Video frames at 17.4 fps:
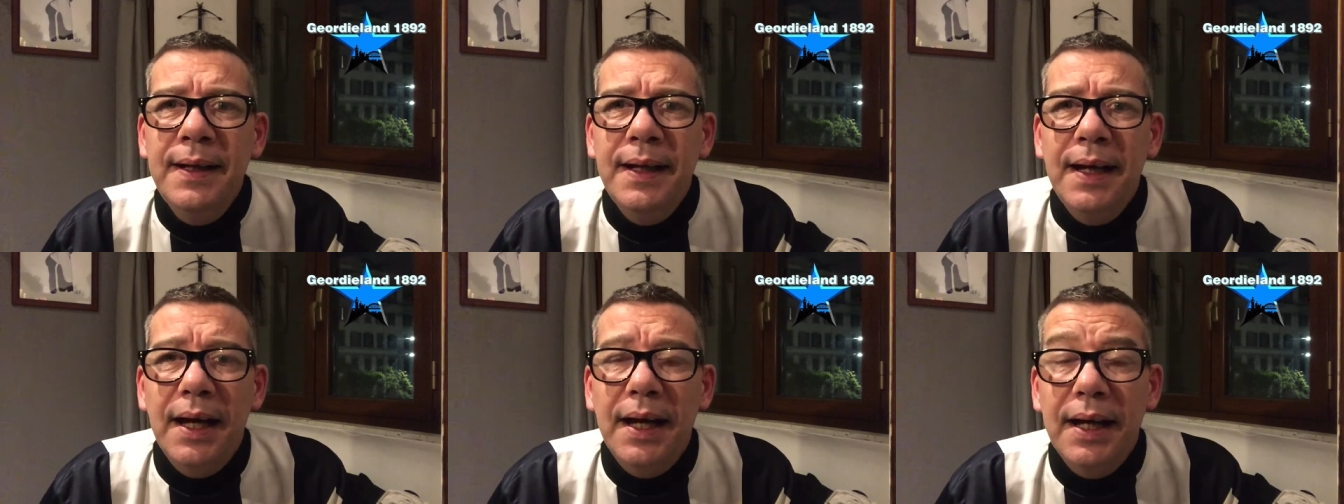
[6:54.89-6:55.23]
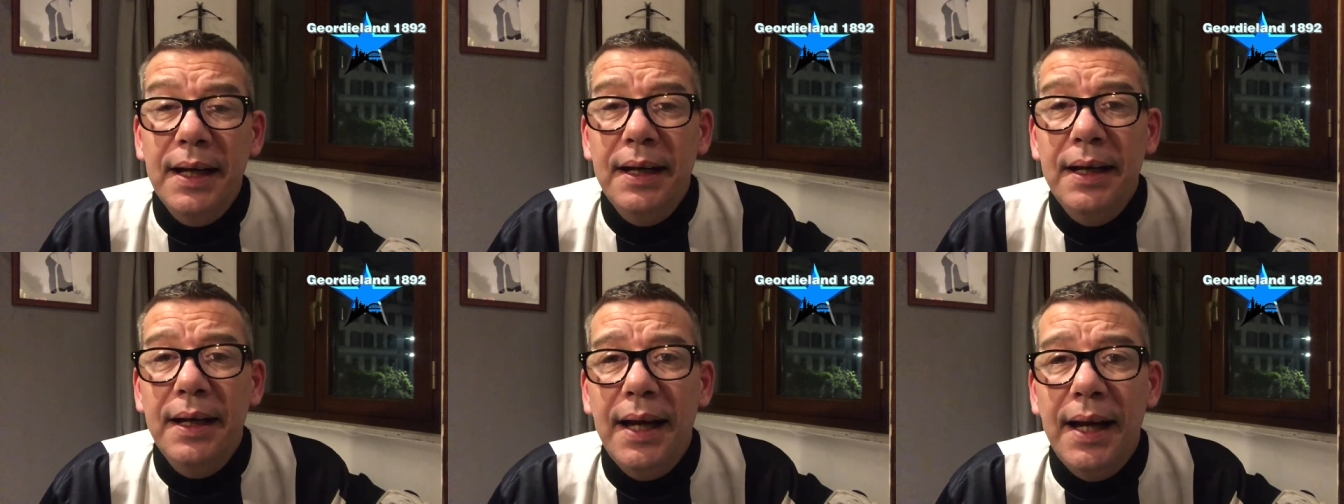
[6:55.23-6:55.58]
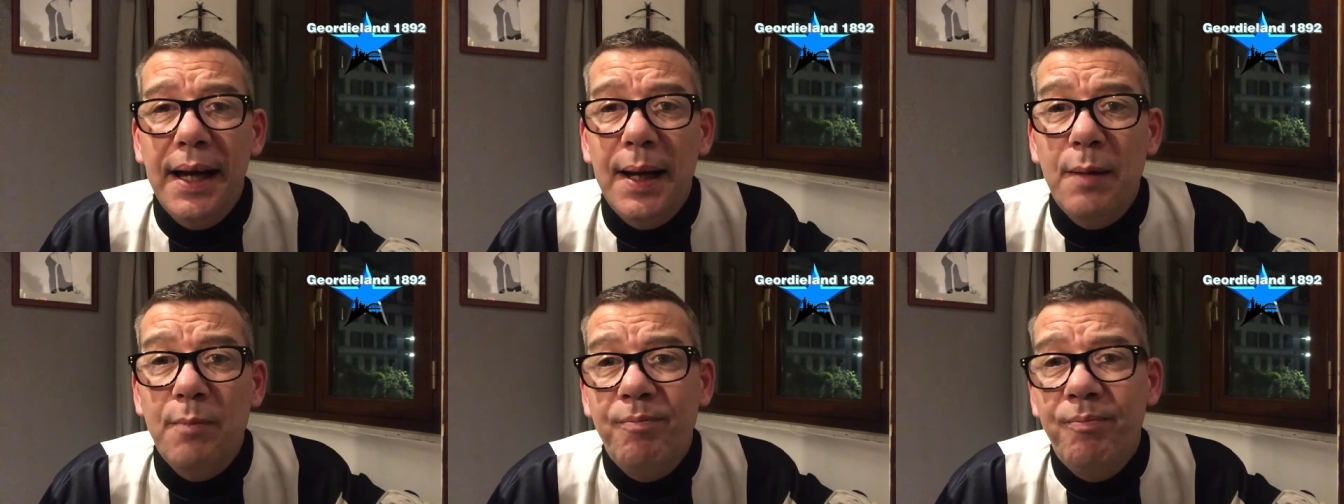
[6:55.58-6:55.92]

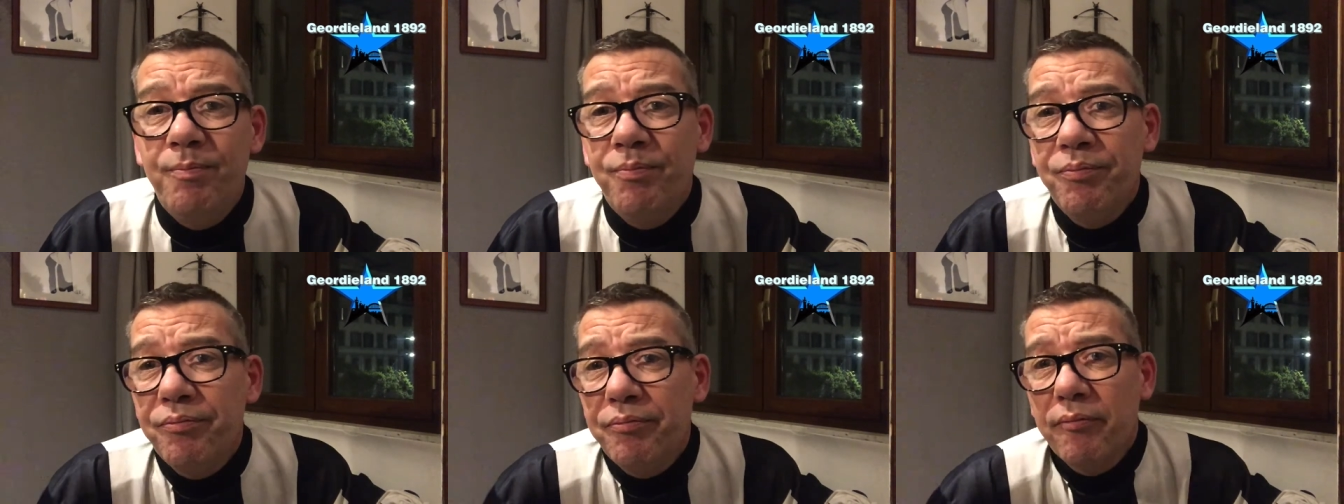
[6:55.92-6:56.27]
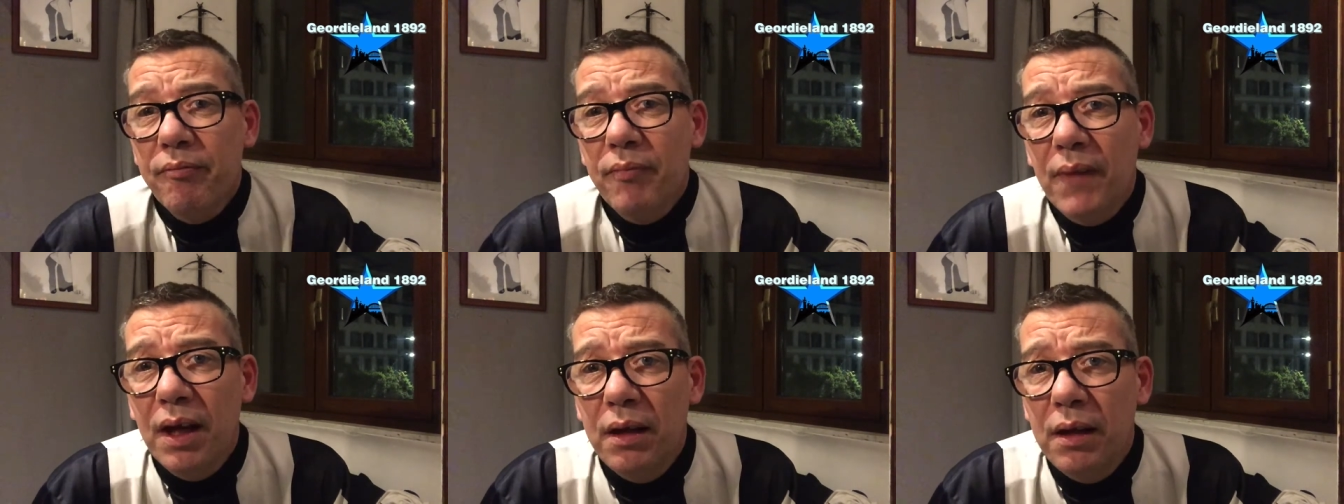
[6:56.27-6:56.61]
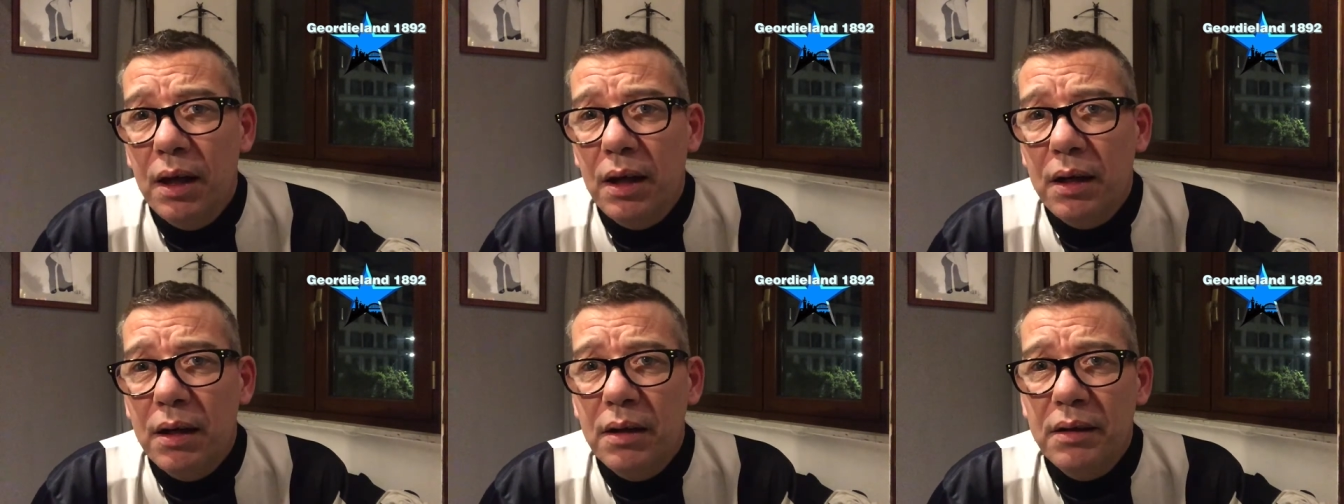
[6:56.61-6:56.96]
and
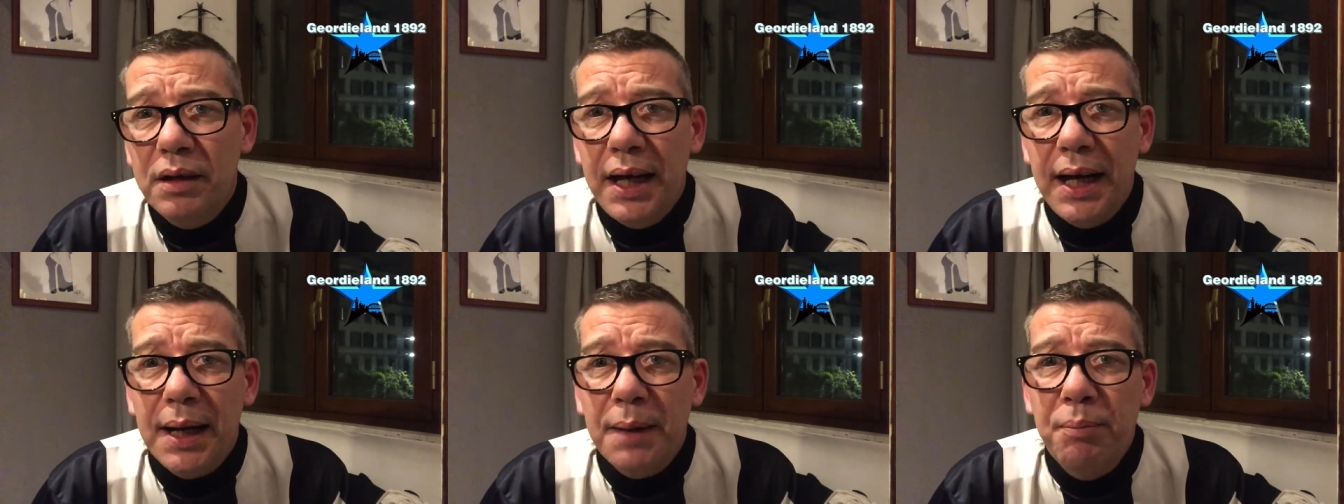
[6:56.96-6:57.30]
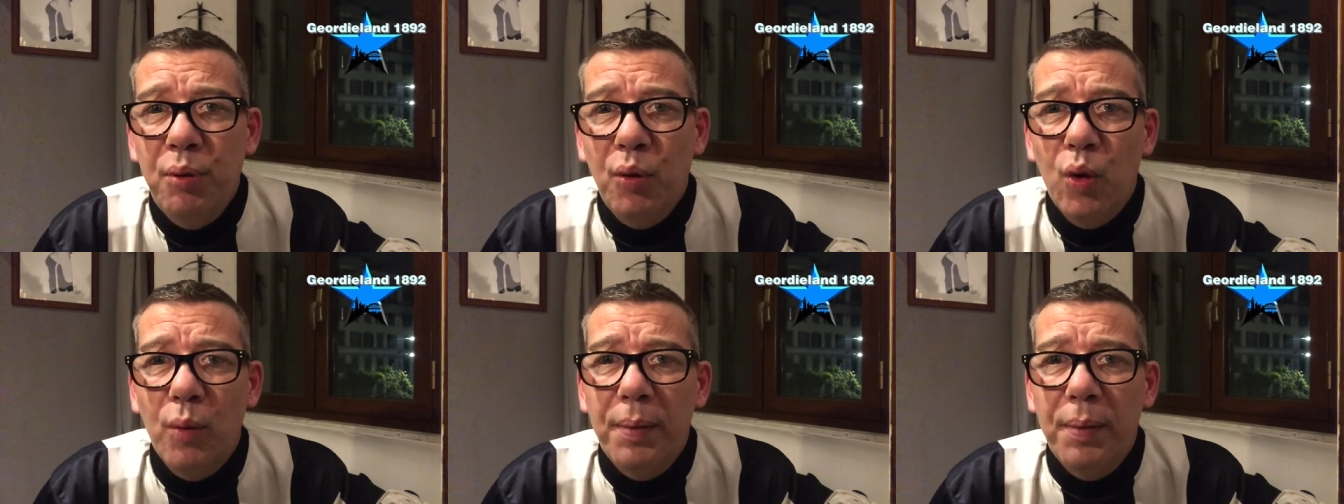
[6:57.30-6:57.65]
you know, Nick Pope